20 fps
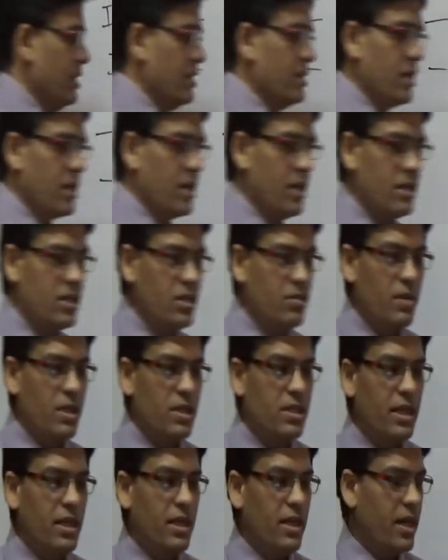is a customer
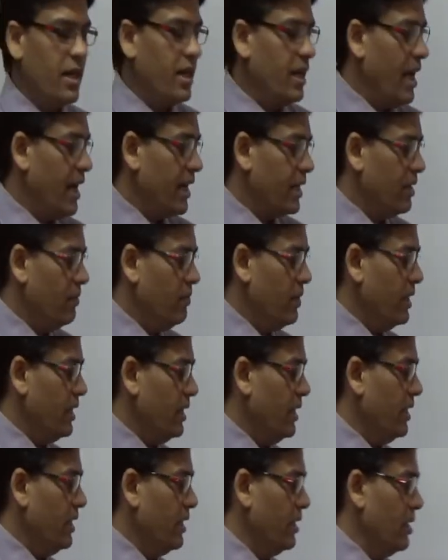centric
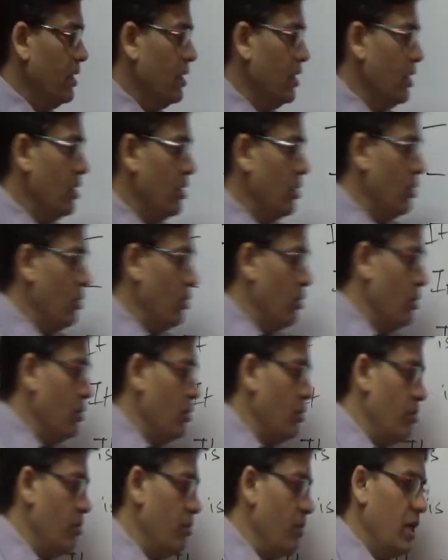activity?
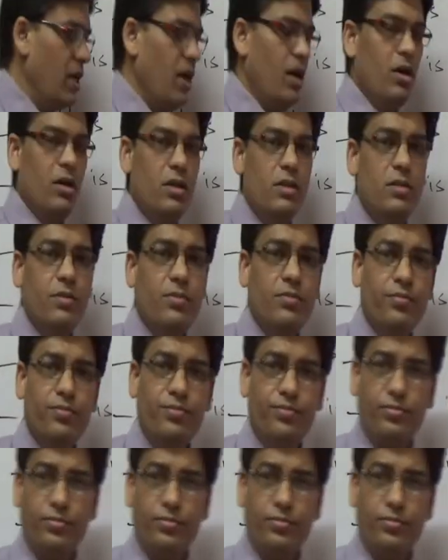Because